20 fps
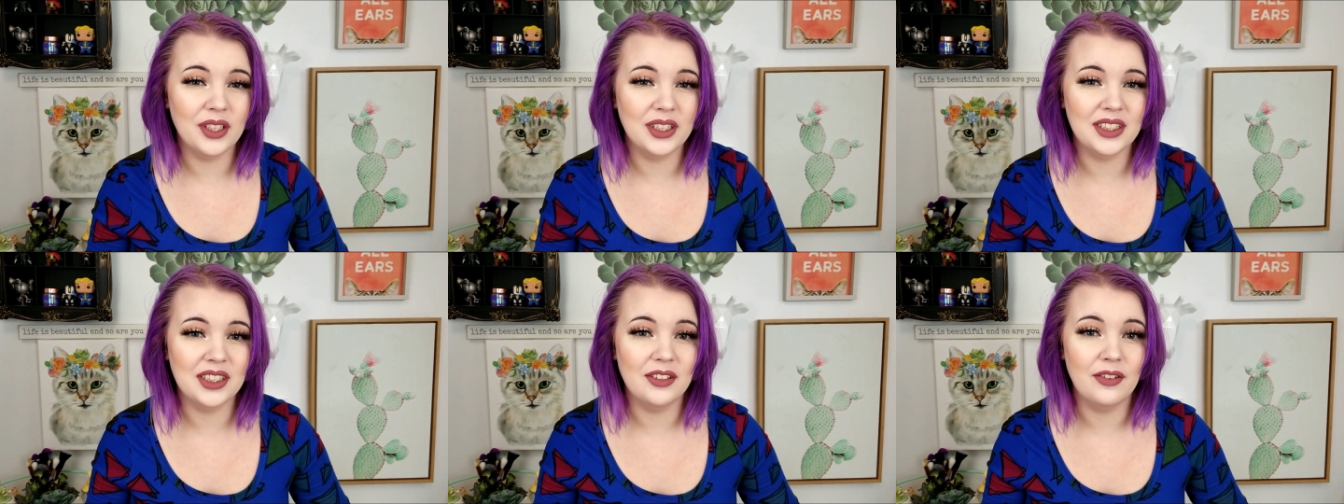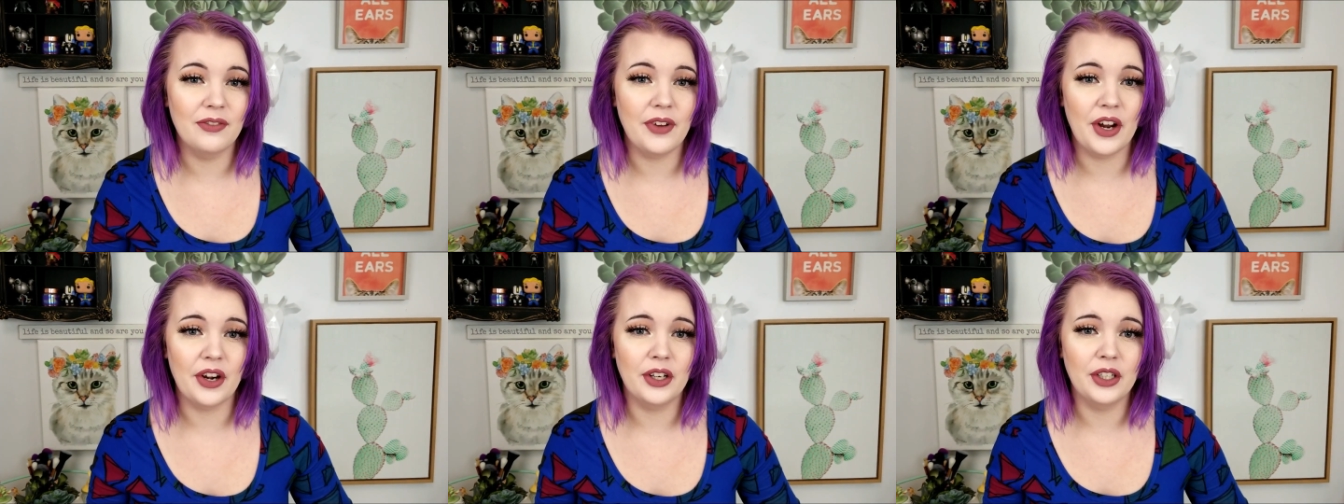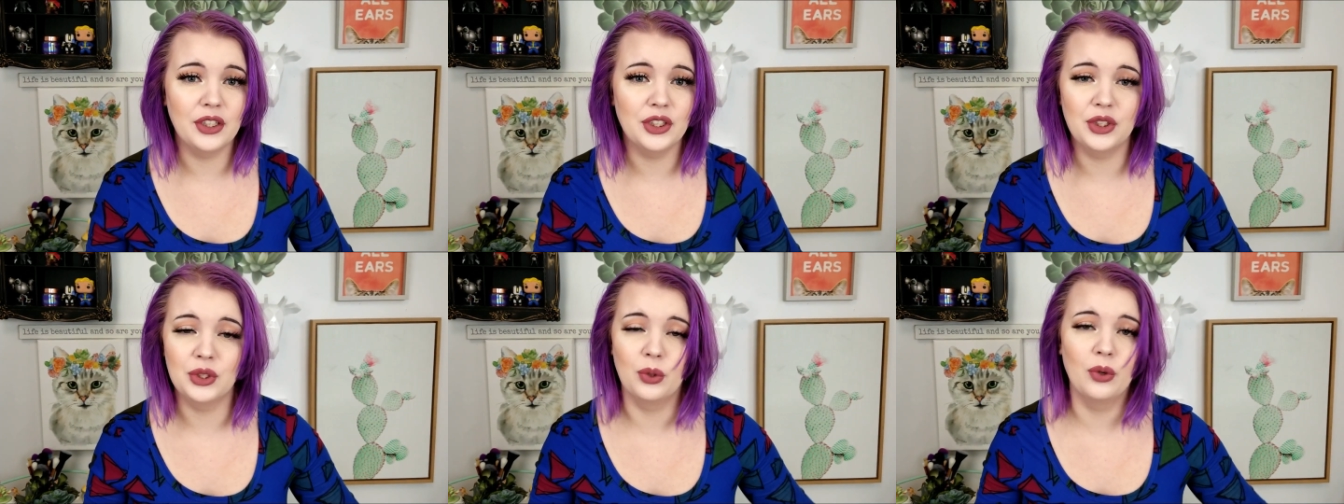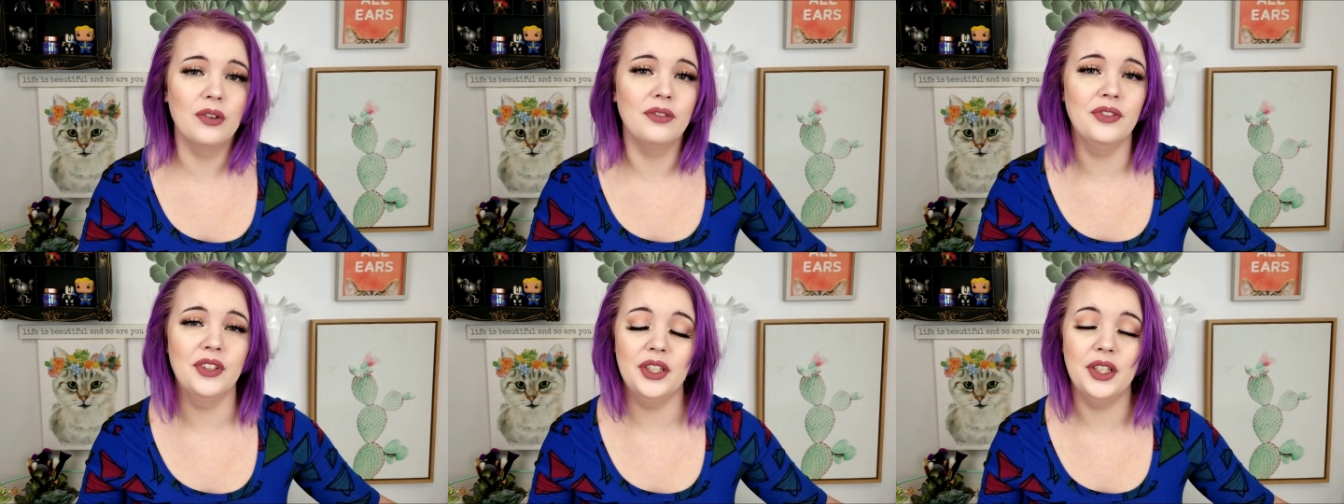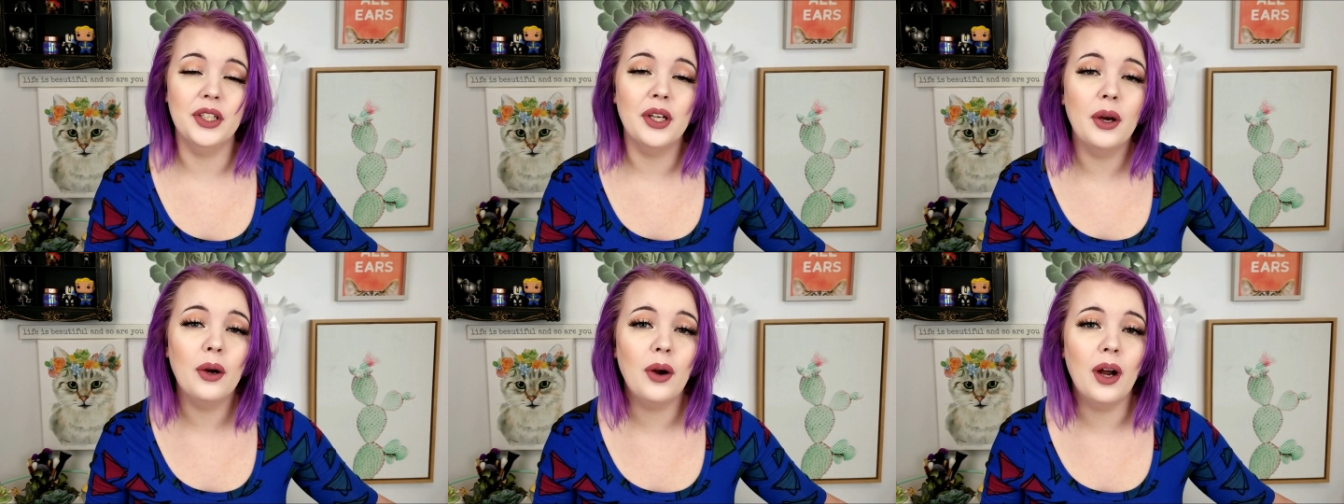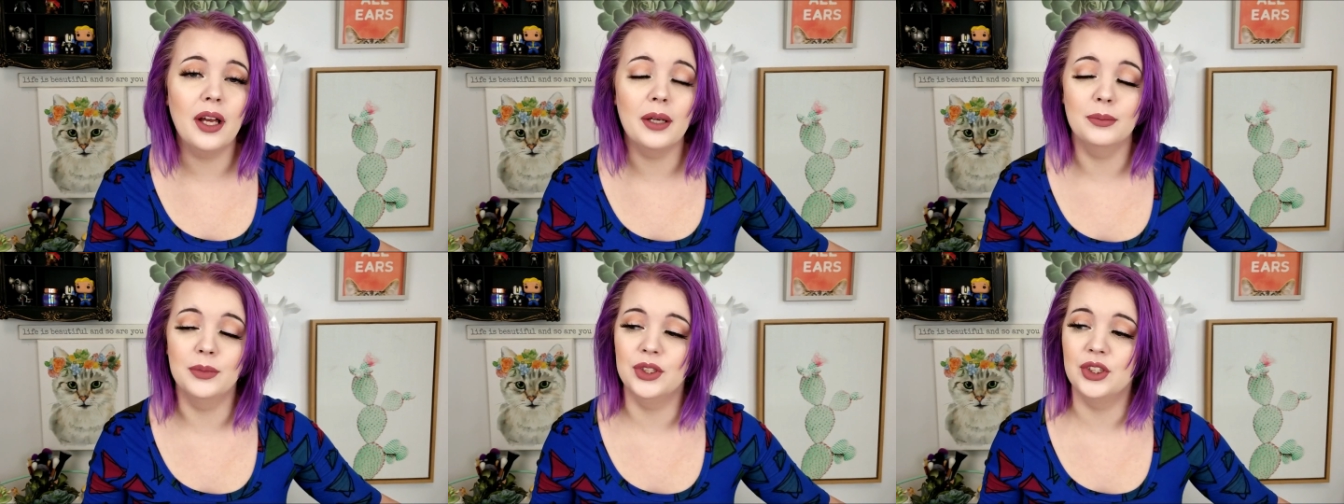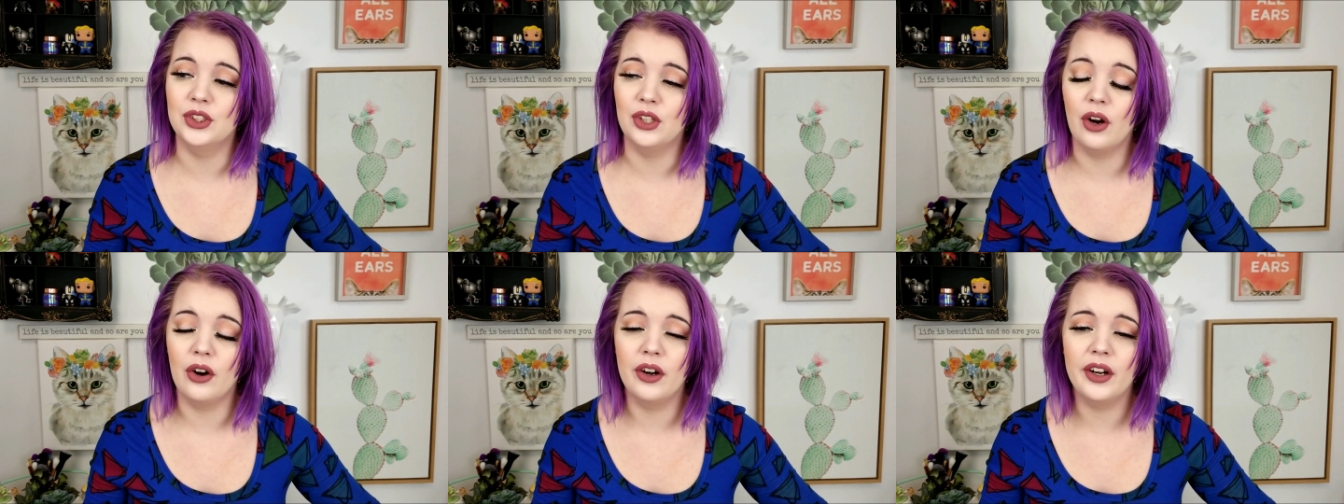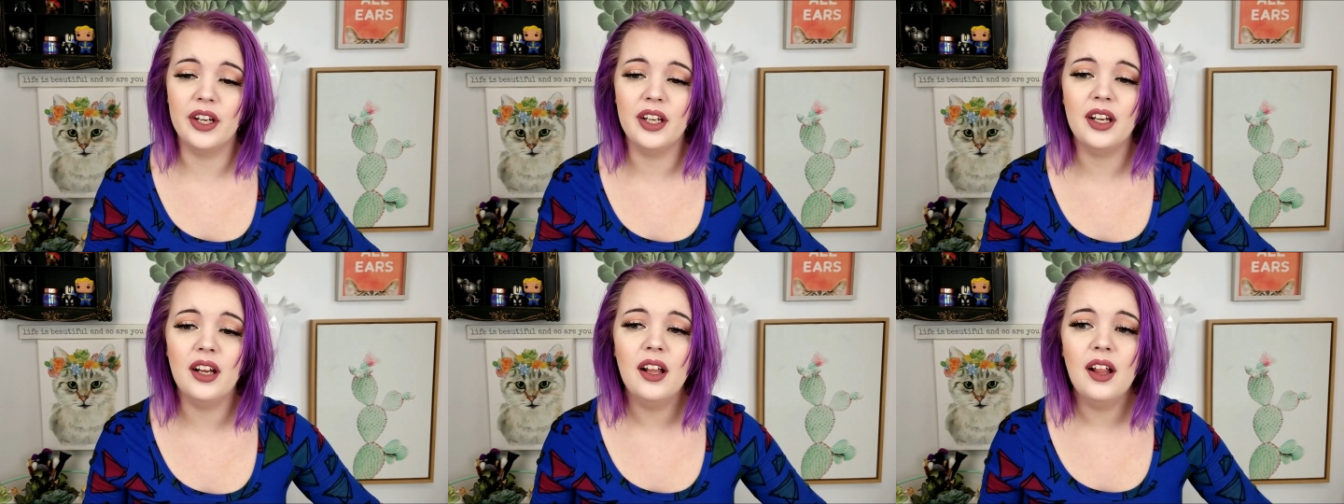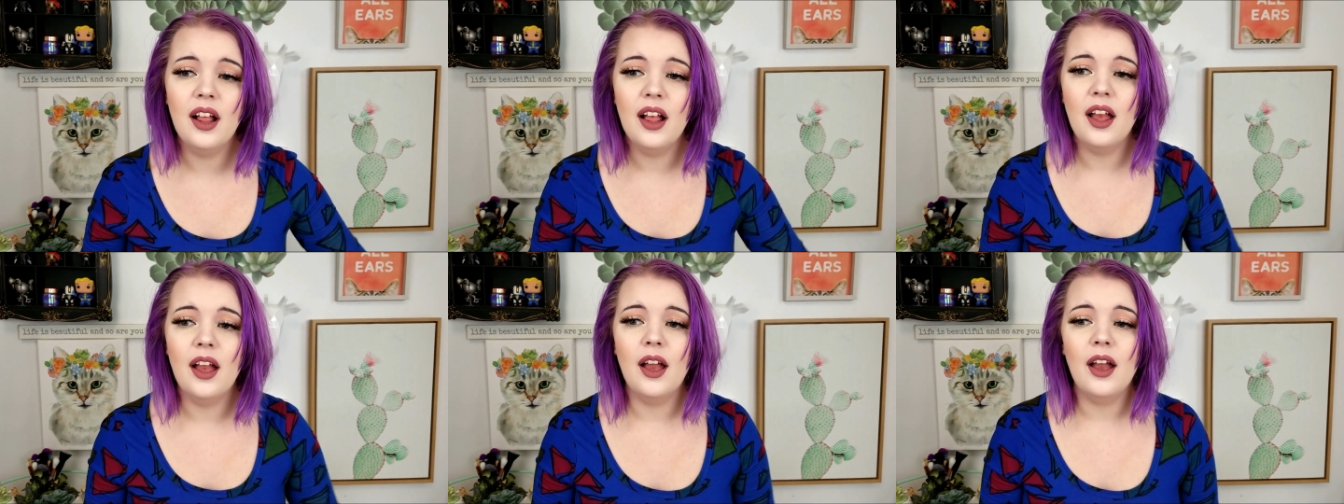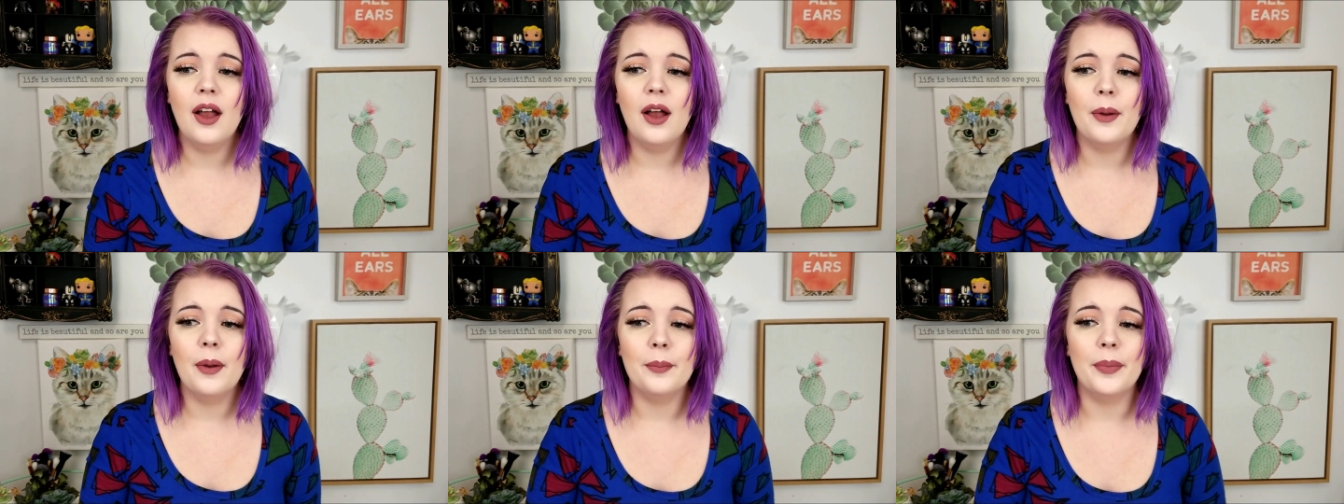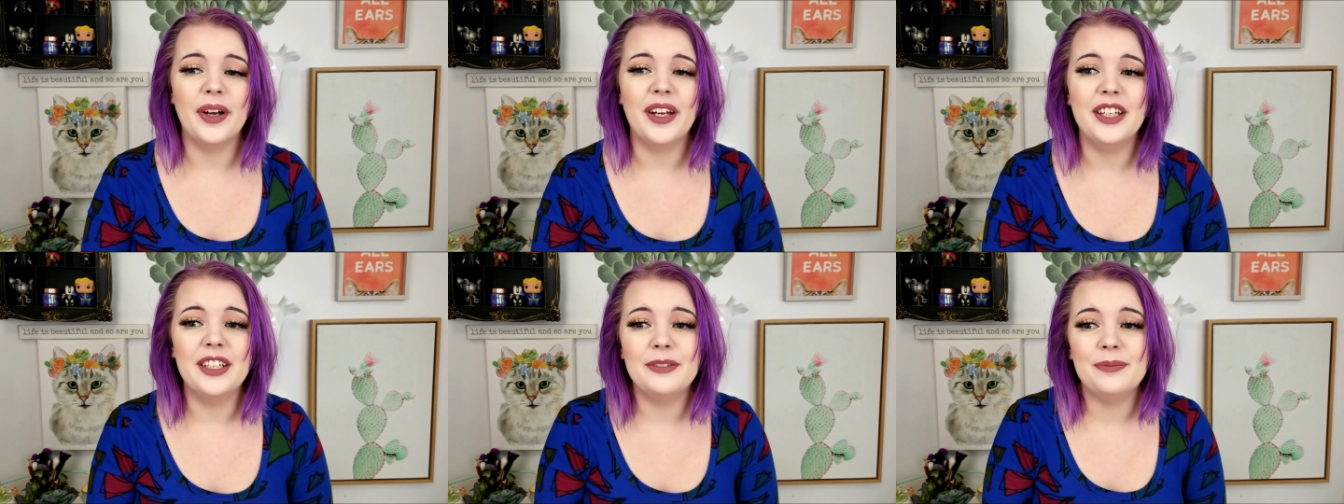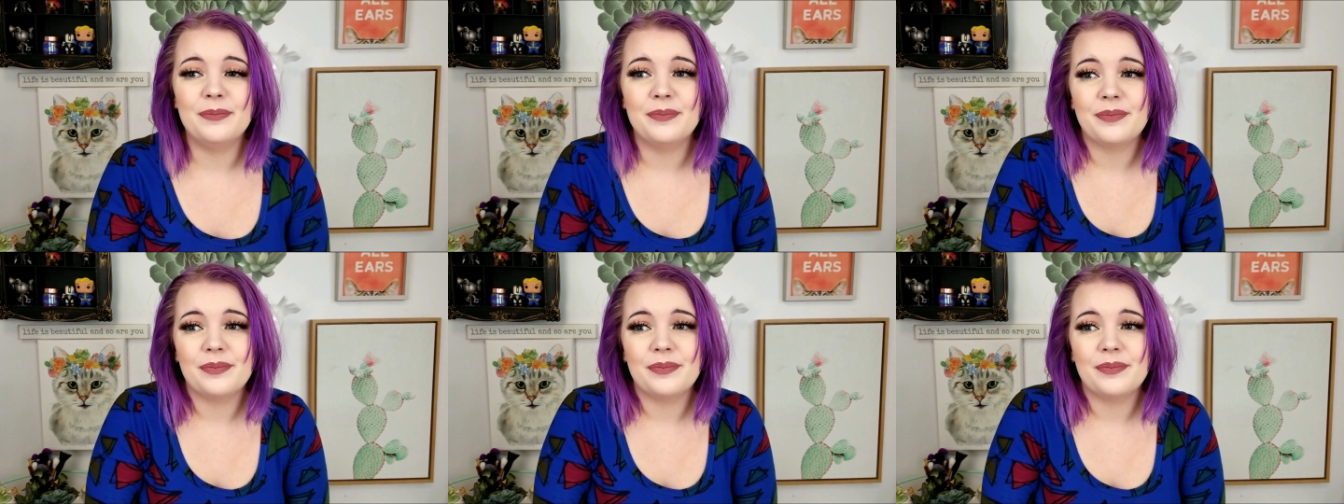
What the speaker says: This is a very short video, I am sorry. But,